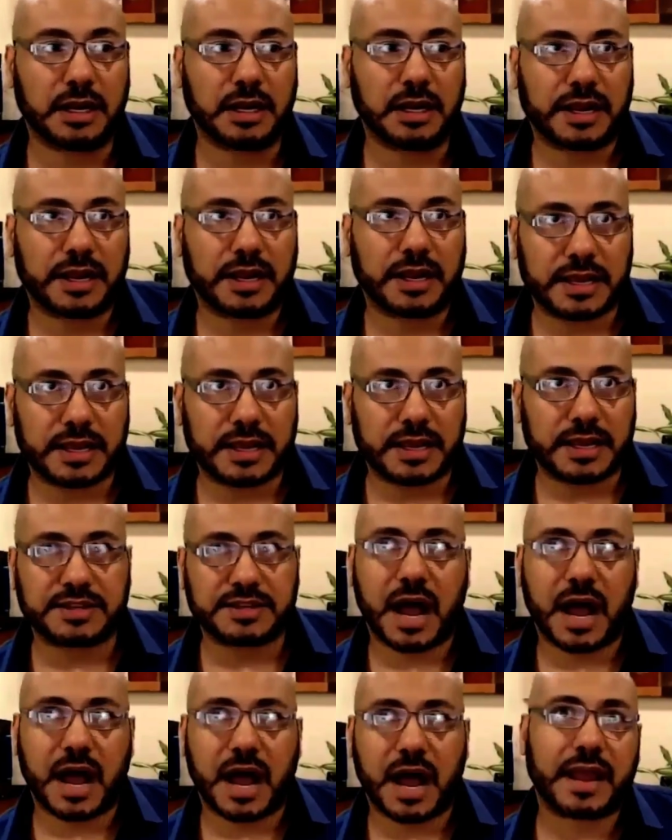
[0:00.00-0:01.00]
is
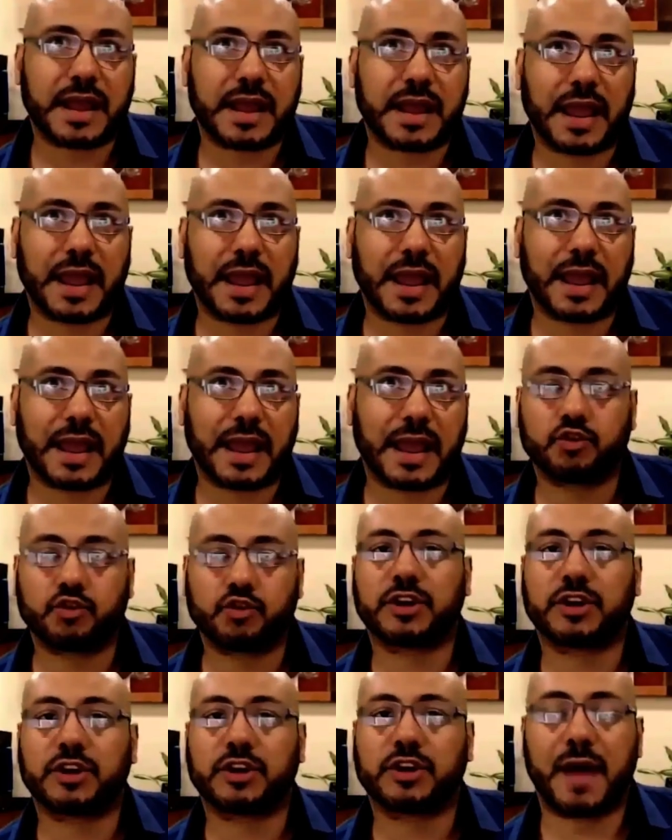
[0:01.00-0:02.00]
not a
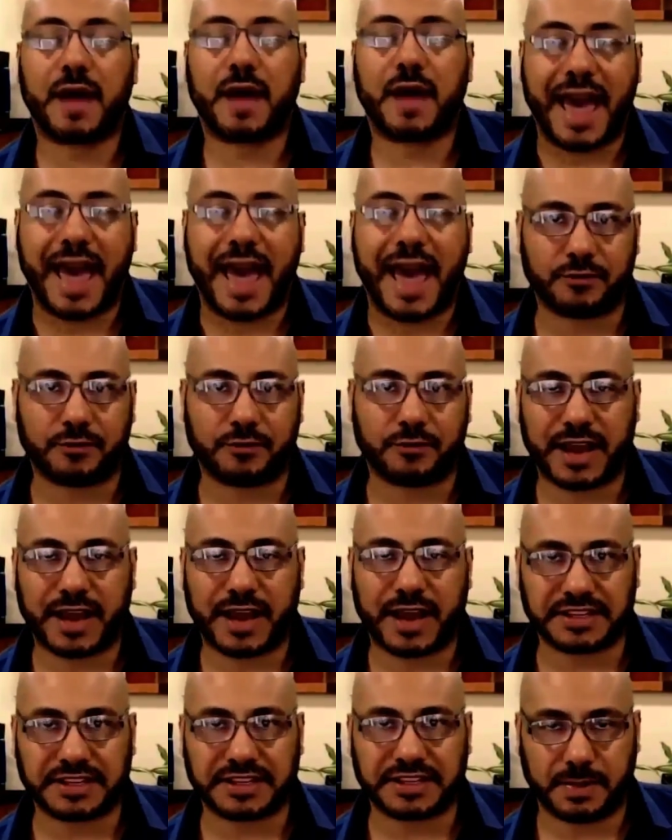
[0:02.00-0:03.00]
traditional
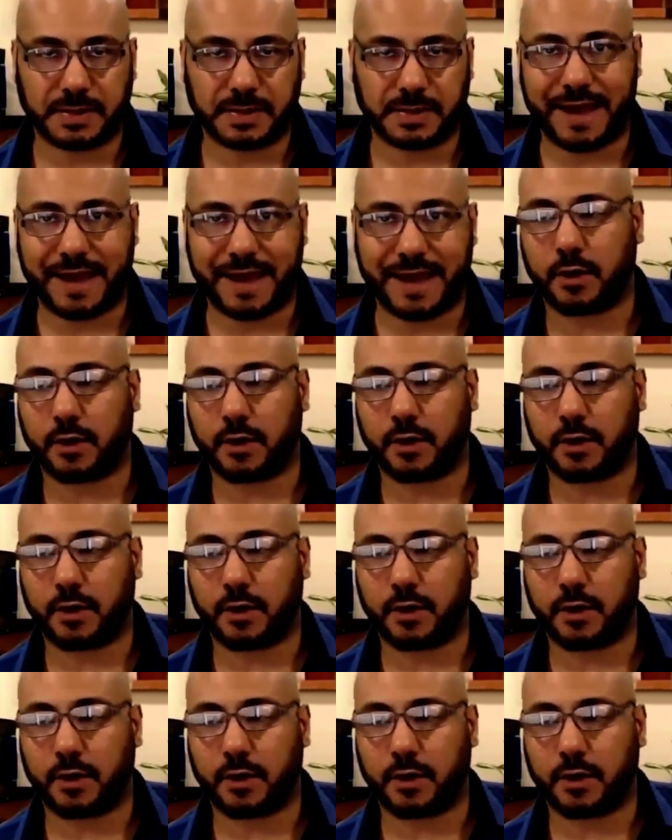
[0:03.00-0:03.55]
advertising platform.